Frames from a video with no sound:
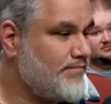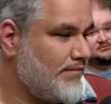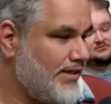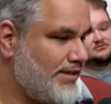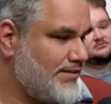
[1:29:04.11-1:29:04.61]

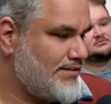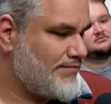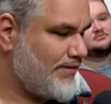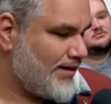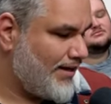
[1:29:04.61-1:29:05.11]
Like, it's
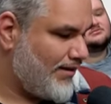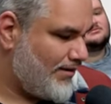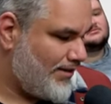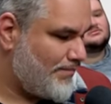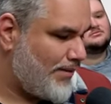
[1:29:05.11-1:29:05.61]
fucking
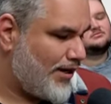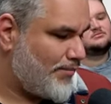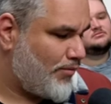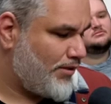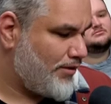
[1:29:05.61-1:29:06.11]

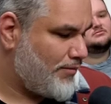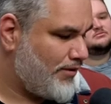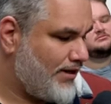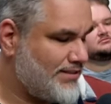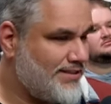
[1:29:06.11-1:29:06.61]
unbearable when your
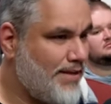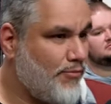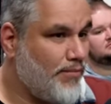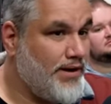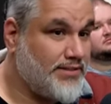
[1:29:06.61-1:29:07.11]
opponent has ten
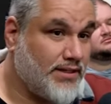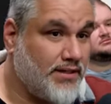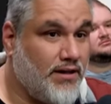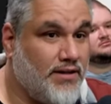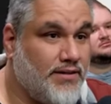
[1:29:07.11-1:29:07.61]
more minutes on the
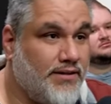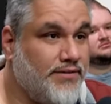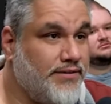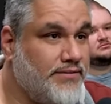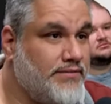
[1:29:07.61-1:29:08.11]
clock than you
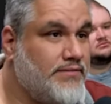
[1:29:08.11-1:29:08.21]
do.